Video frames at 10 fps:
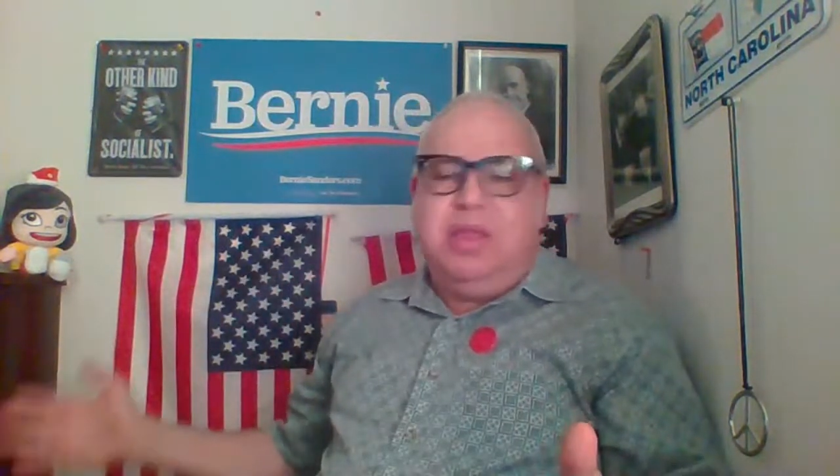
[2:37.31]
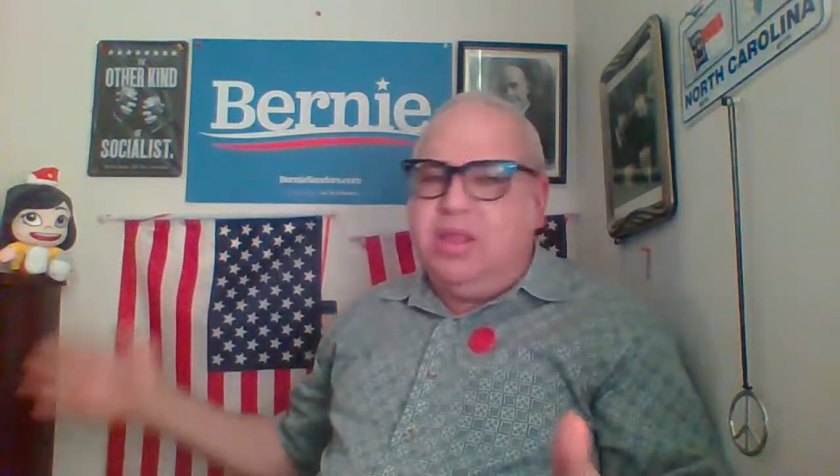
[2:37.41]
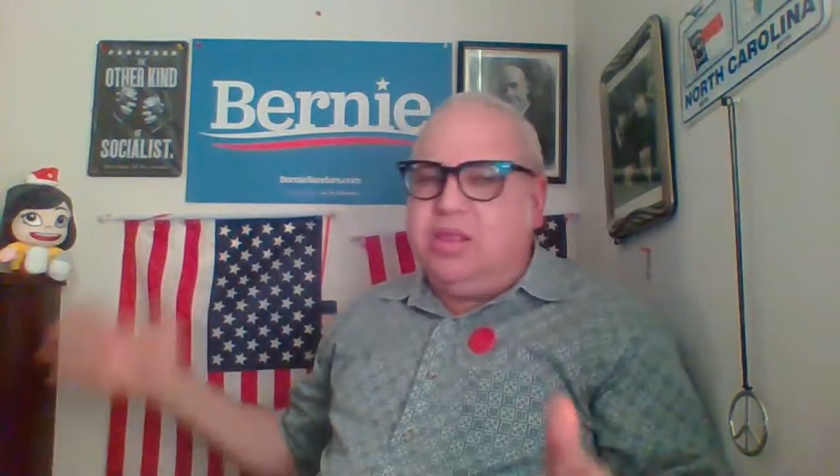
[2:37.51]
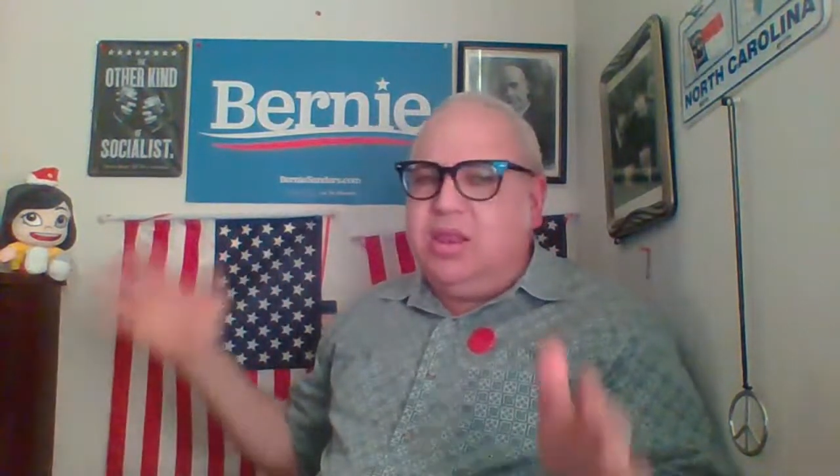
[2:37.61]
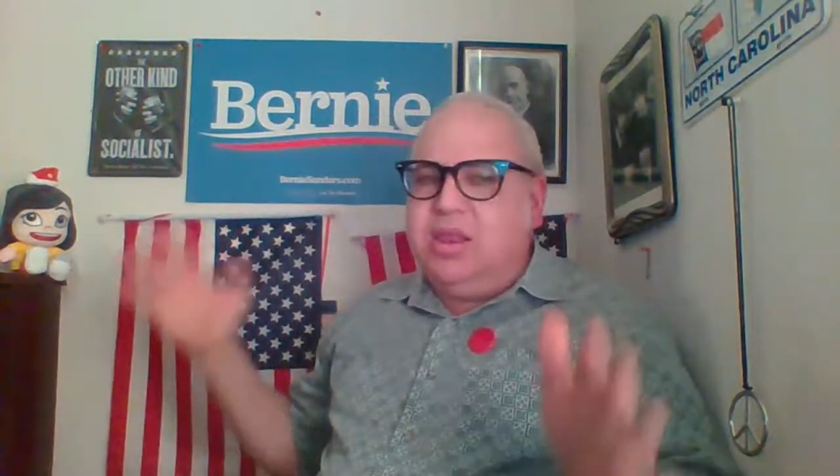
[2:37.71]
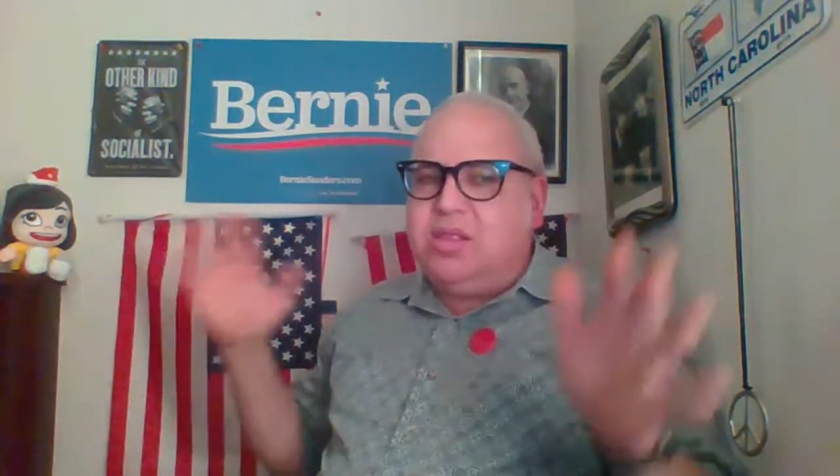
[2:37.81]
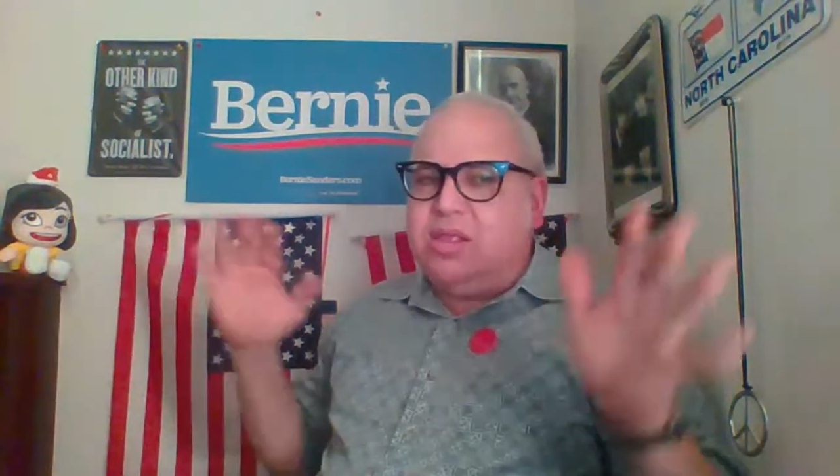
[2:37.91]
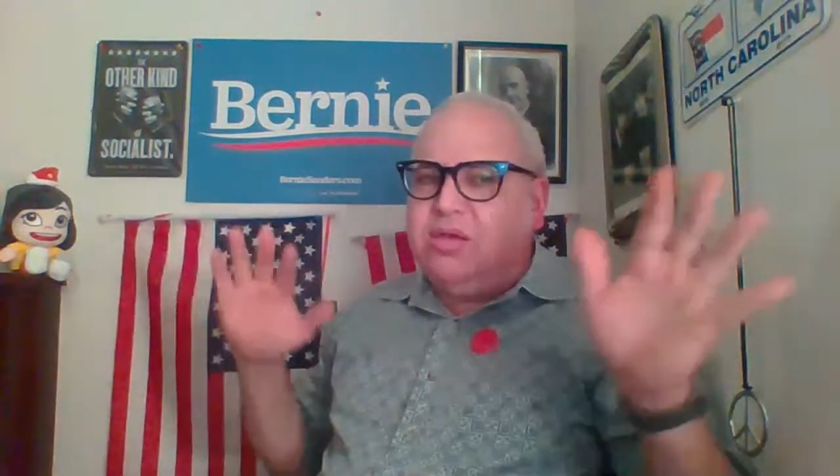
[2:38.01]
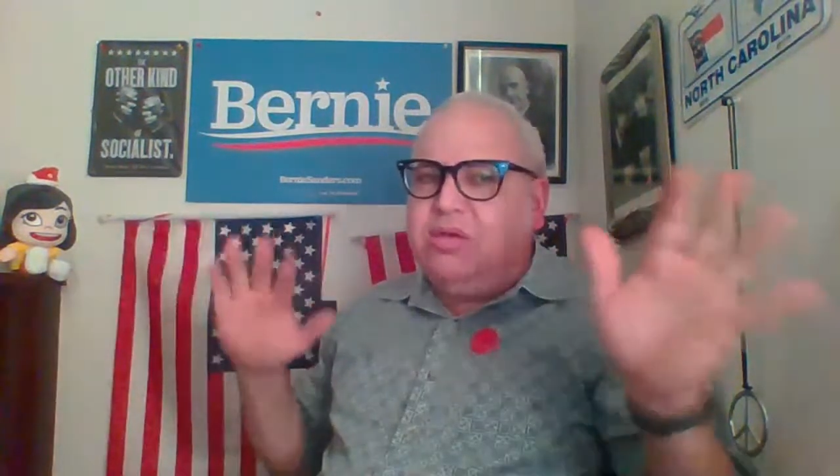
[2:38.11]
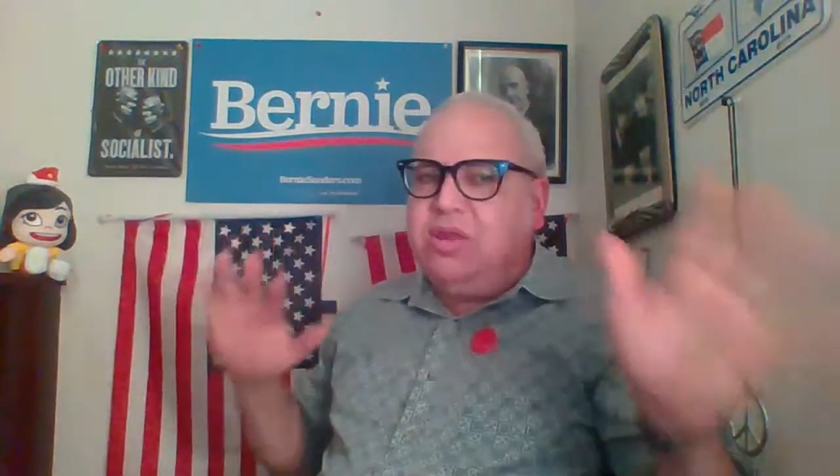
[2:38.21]
Nothing
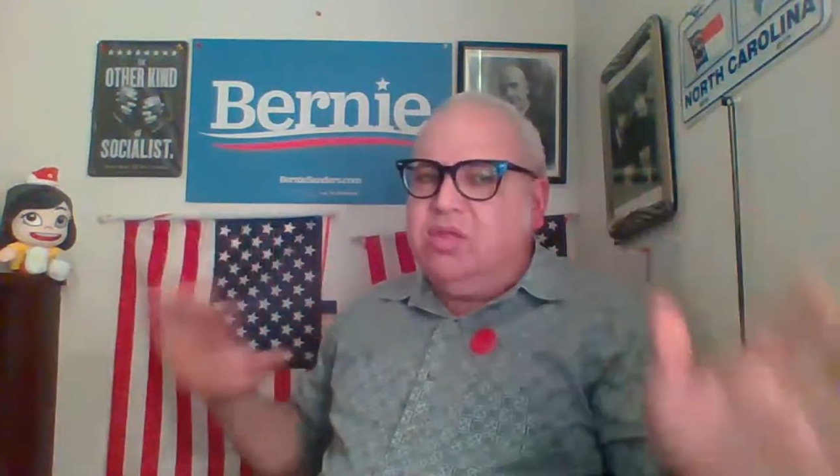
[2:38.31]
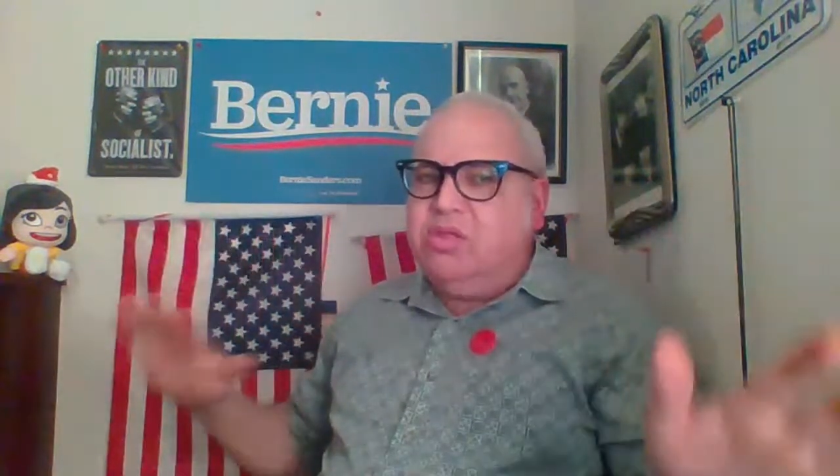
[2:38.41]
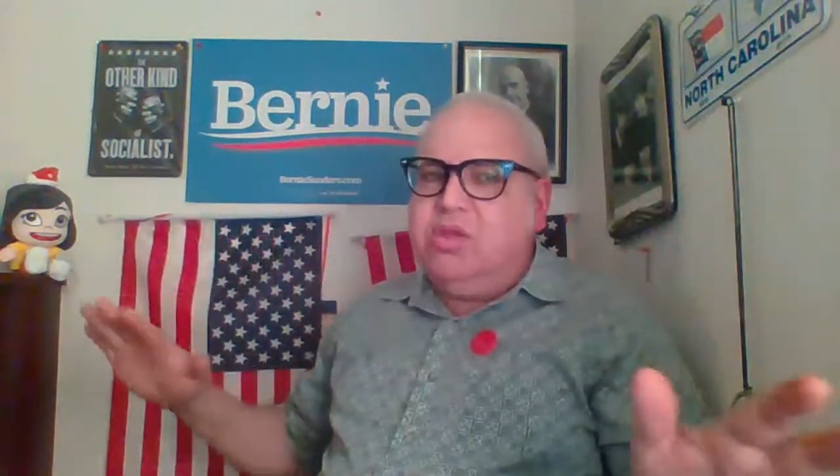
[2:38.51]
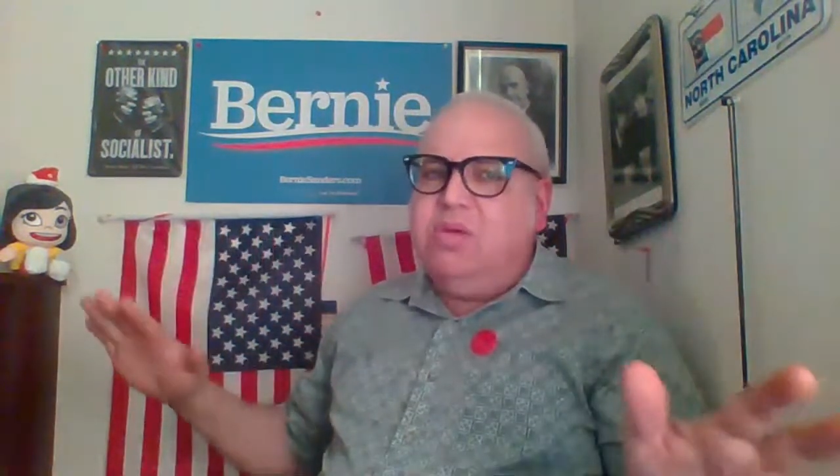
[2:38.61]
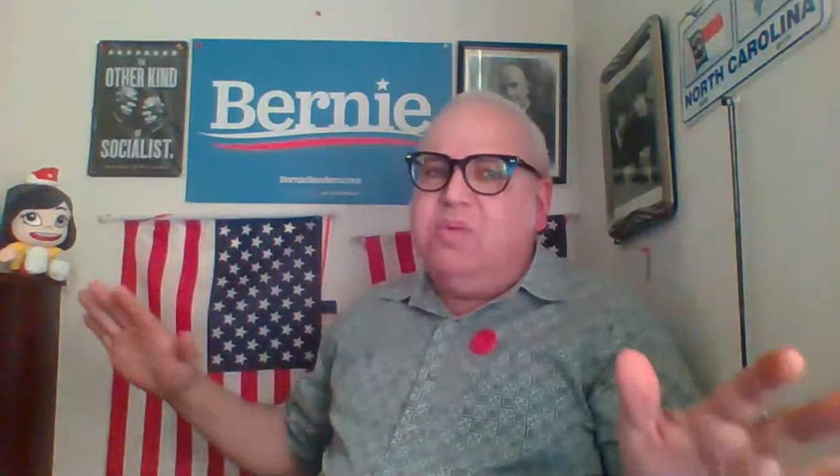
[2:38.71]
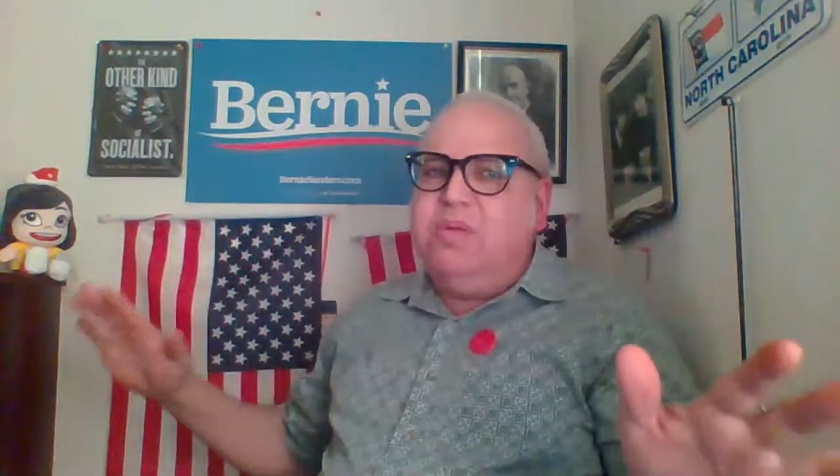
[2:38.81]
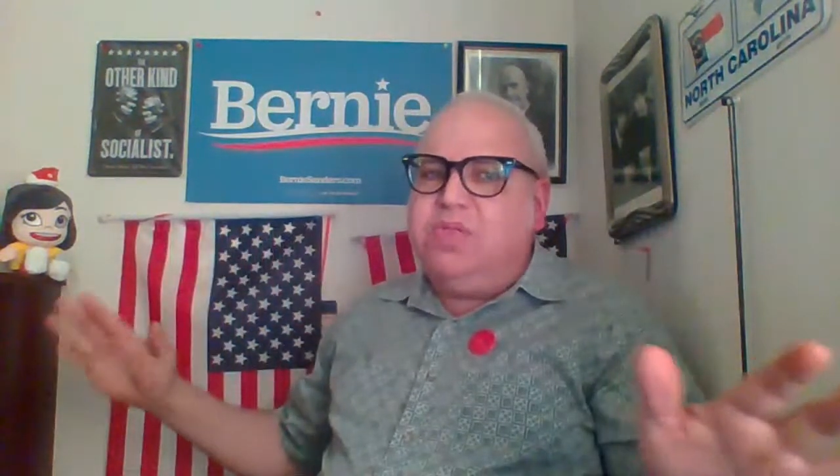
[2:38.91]
necessarily to do with